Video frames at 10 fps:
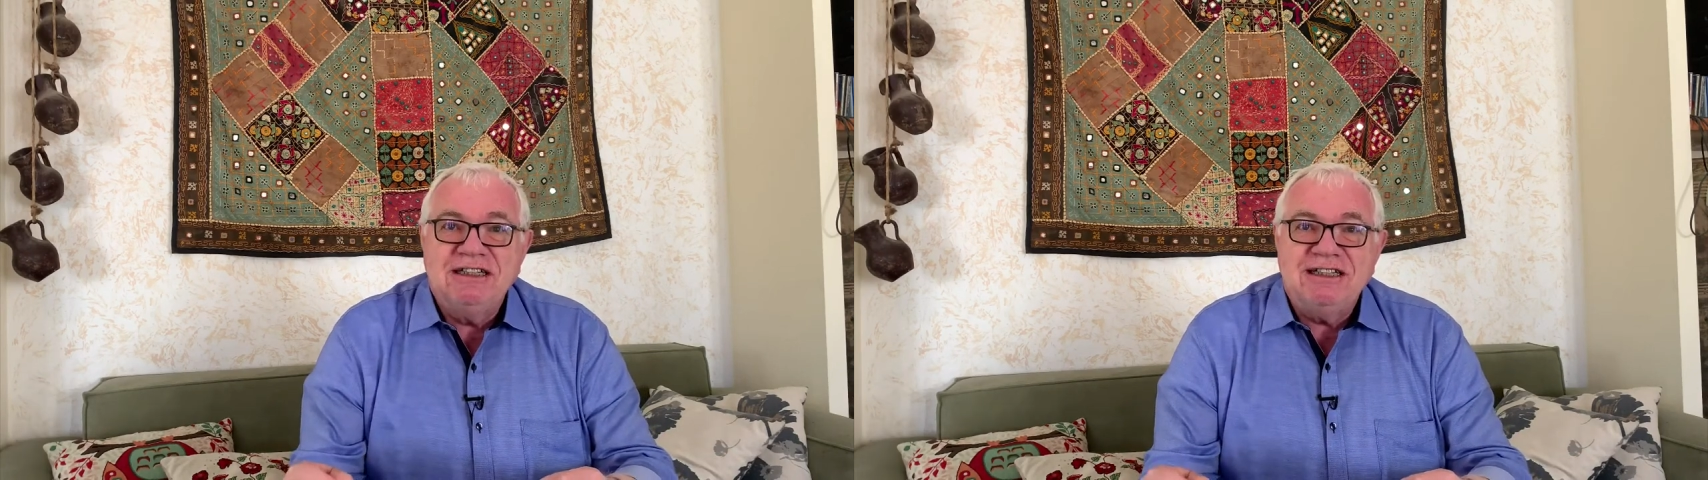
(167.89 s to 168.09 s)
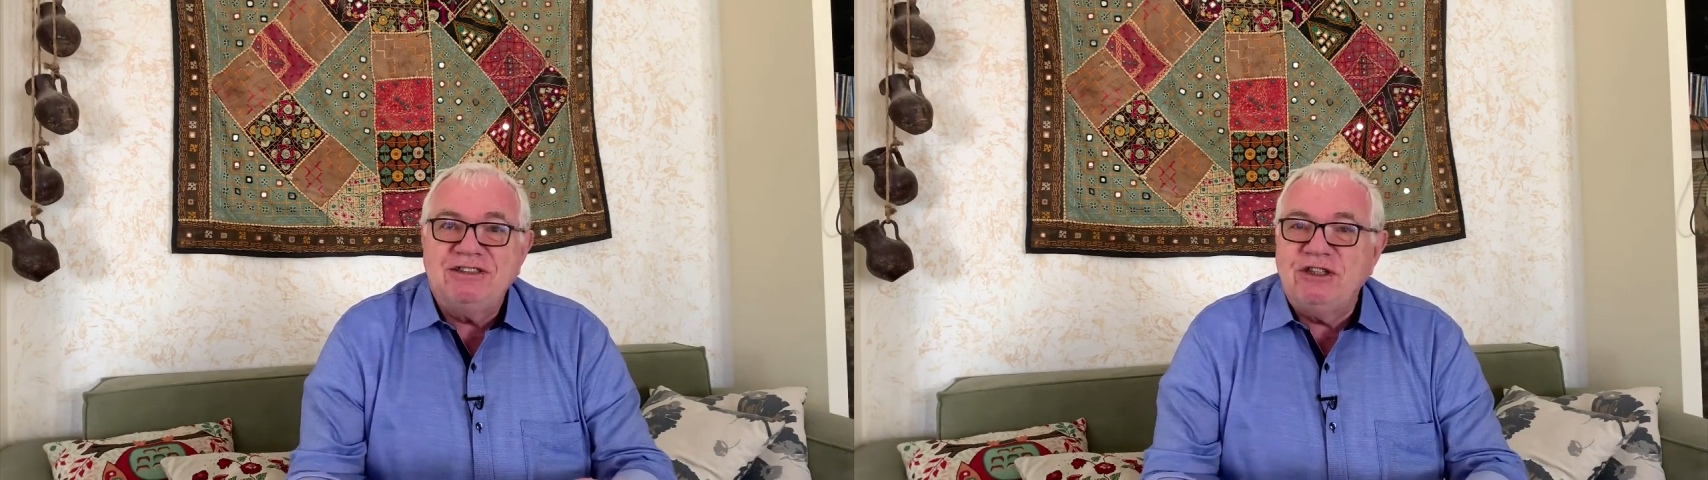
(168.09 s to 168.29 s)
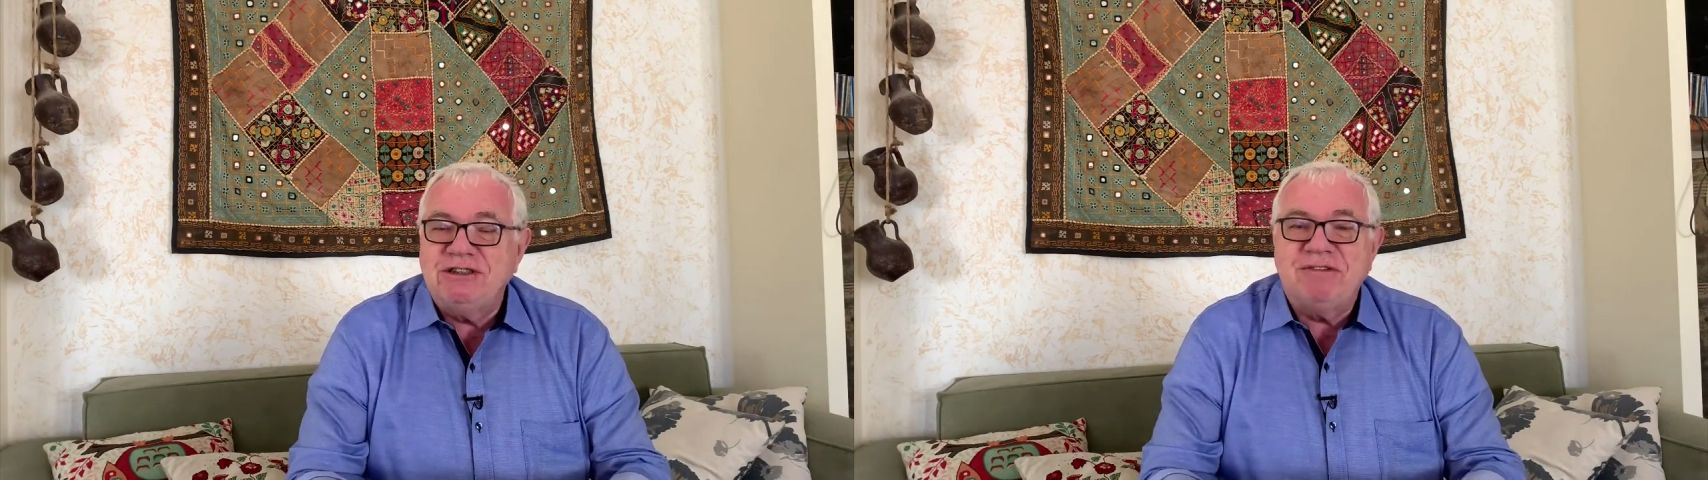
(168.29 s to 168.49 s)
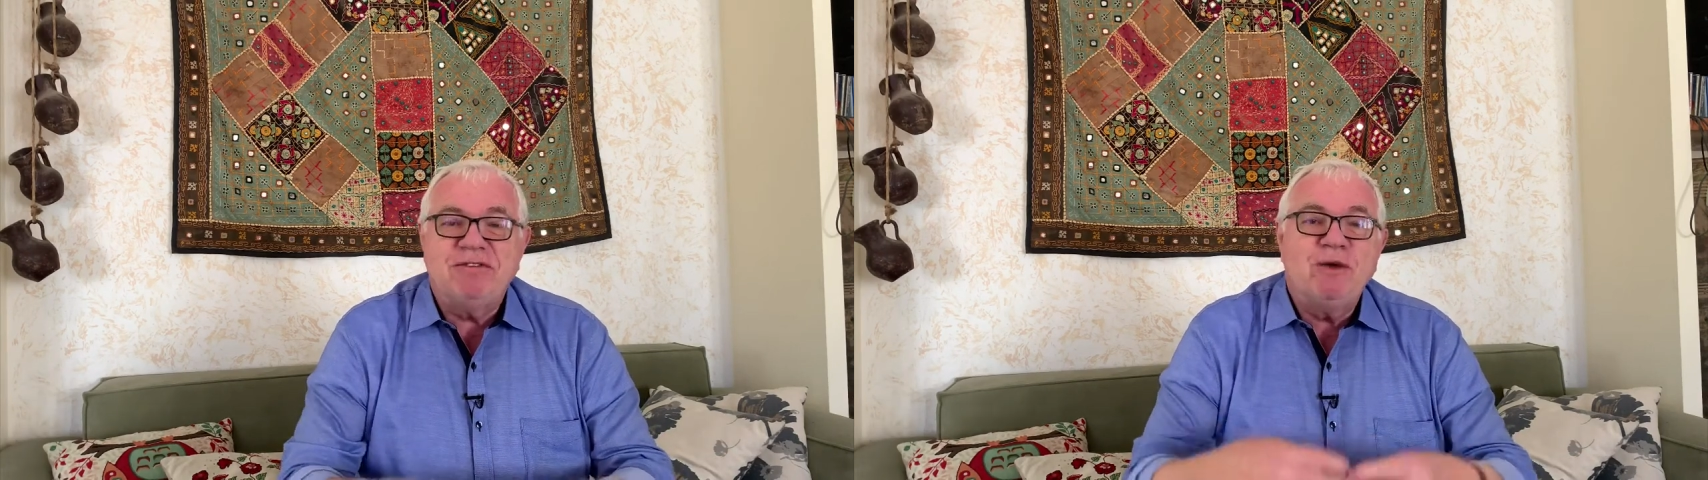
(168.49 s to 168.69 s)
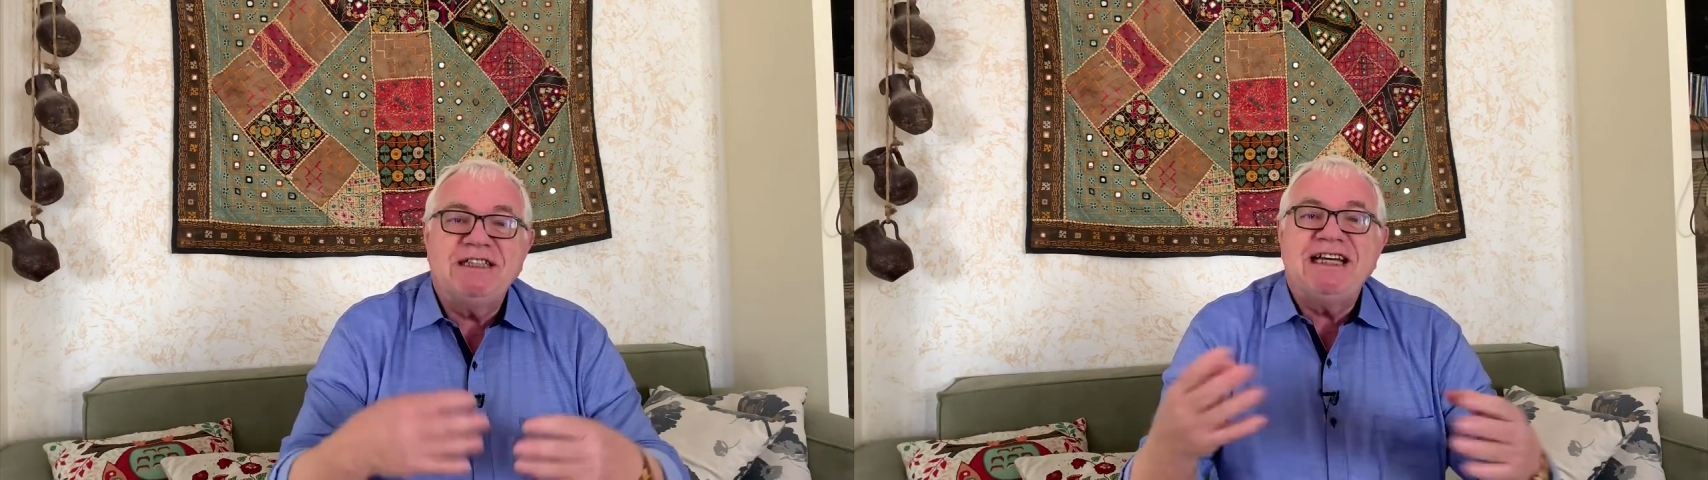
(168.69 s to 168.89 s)
in terms of
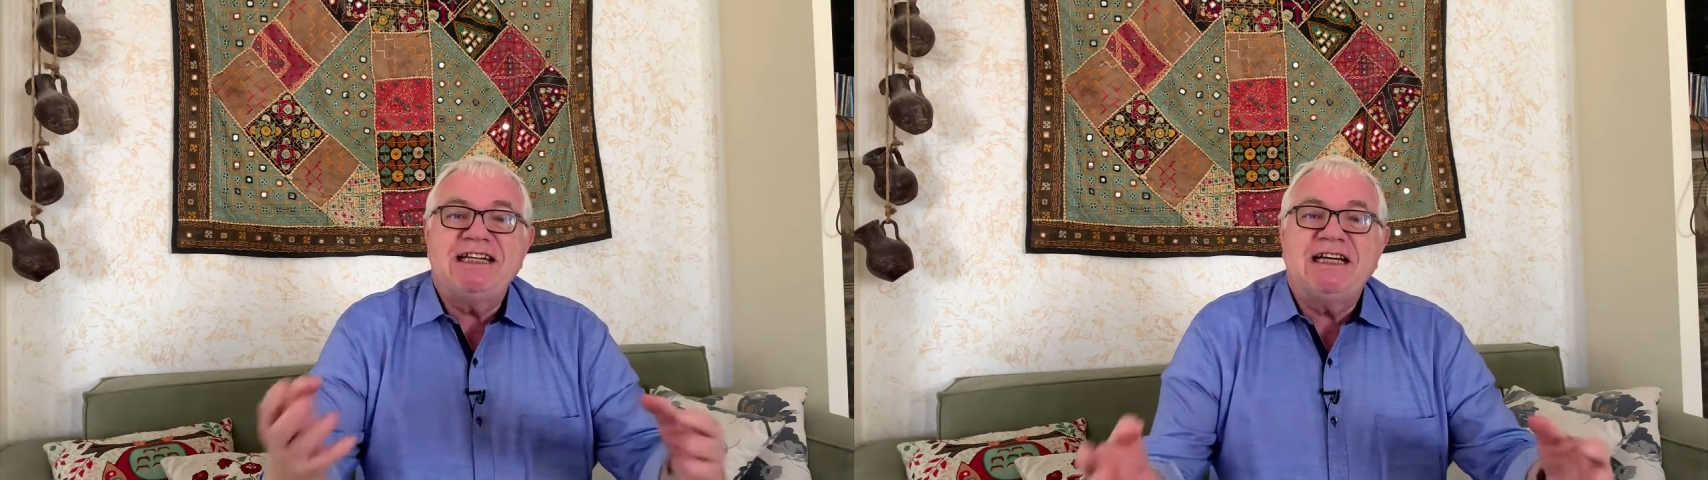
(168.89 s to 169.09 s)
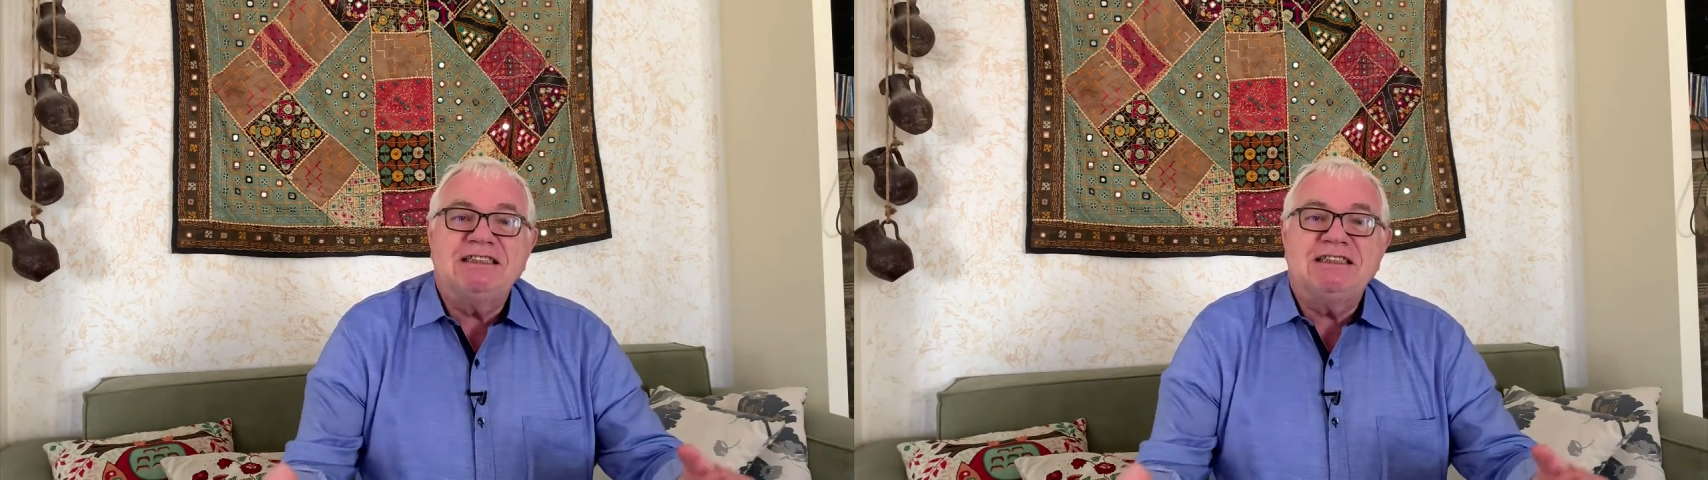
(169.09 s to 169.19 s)
that we're taking